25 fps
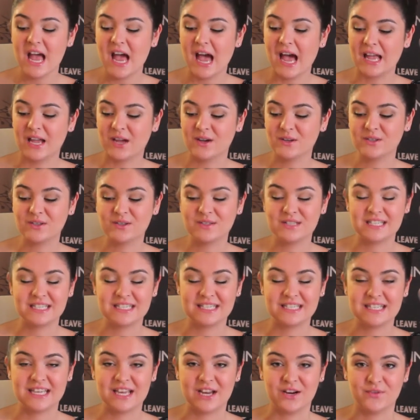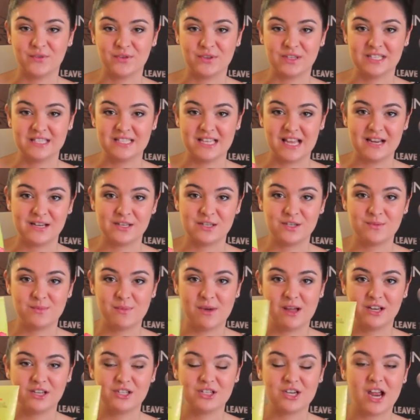I also didn't care for the scent too
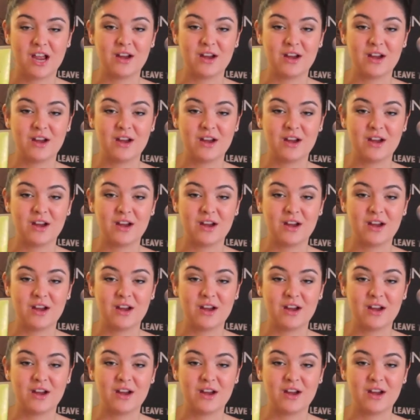much.